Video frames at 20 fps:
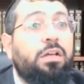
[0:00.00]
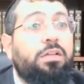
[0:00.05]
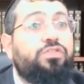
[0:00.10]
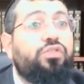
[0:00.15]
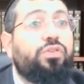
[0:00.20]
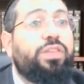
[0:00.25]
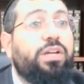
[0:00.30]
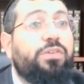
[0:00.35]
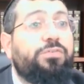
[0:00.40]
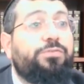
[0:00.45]

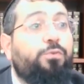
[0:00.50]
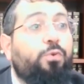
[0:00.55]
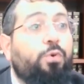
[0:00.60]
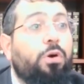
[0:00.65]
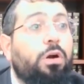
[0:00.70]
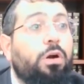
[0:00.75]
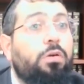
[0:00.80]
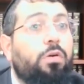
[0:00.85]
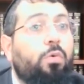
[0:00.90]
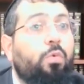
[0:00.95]
So
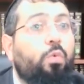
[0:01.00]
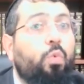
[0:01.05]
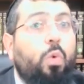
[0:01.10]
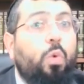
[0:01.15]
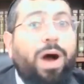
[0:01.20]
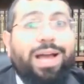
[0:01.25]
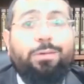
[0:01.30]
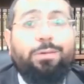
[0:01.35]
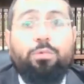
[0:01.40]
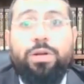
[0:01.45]
therefore,
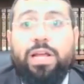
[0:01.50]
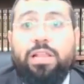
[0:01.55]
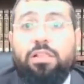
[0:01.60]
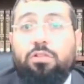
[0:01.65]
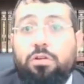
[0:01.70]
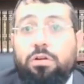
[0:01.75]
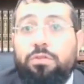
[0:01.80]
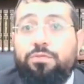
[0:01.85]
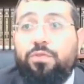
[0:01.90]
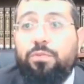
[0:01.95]
why would I
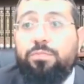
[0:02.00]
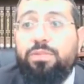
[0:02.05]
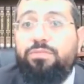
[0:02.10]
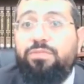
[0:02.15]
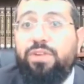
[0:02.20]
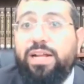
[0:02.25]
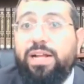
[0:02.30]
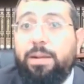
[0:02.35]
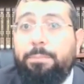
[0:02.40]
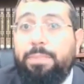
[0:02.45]
learn from
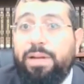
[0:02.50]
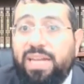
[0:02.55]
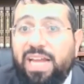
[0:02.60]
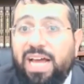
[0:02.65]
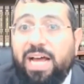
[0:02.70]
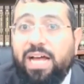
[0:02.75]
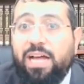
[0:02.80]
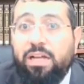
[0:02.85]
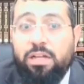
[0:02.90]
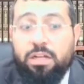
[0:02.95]
Divrei
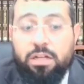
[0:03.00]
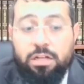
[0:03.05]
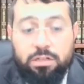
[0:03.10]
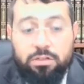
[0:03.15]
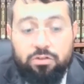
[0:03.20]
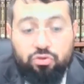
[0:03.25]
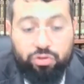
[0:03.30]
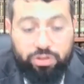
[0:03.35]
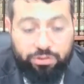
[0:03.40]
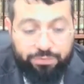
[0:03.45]
Kabbalah
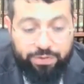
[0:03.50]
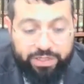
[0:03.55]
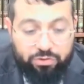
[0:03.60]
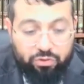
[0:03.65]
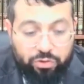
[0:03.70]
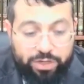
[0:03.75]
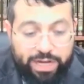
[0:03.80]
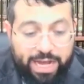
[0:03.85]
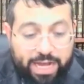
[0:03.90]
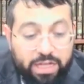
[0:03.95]
to Divrei
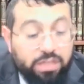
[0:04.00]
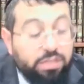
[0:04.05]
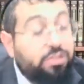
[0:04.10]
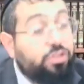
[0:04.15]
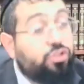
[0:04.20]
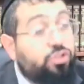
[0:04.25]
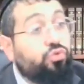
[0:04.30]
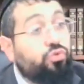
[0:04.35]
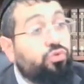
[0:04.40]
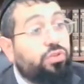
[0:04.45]
Torah?
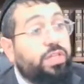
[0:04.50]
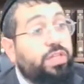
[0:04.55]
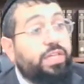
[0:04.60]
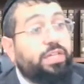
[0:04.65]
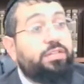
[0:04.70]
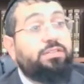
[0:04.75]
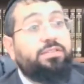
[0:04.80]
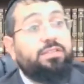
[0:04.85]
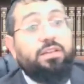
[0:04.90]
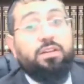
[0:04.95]
The truth
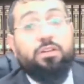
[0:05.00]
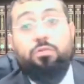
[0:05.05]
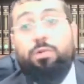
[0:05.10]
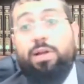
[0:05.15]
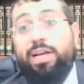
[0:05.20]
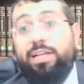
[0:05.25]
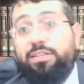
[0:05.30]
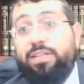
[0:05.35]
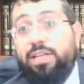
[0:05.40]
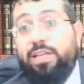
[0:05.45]
is,
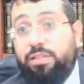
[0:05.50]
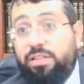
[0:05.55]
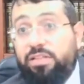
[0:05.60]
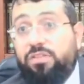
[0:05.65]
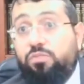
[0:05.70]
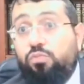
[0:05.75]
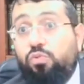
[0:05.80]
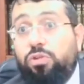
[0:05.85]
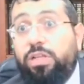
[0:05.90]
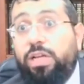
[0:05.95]
right, and
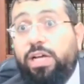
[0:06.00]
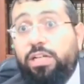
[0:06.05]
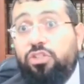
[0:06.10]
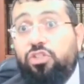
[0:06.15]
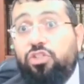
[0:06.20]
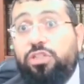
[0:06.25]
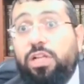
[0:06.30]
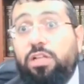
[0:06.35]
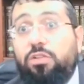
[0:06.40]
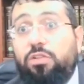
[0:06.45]
this Mordechai
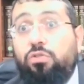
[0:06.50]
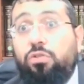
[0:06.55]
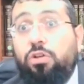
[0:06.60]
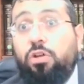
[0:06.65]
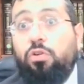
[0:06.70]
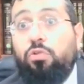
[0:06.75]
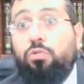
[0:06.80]
should tell you,